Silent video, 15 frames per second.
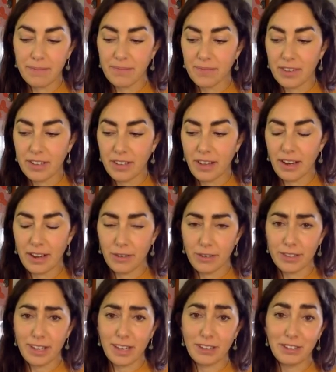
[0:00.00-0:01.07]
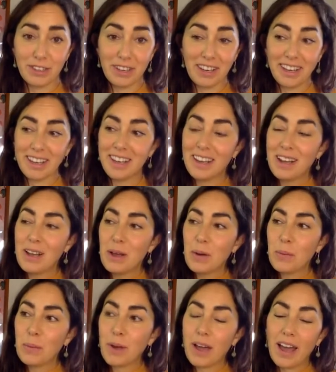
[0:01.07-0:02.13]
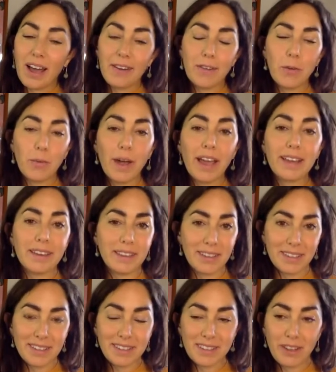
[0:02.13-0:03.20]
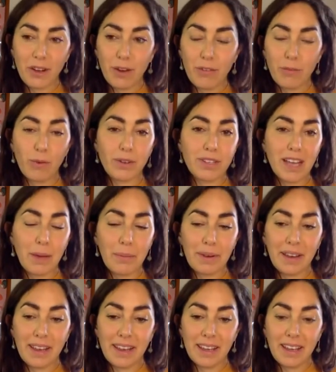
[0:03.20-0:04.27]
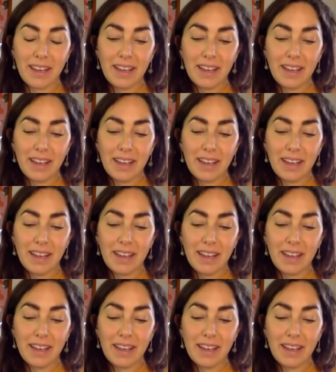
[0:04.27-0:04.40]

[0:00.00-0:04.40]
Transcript: slightly on a tangent here, where our awareness of what's happening,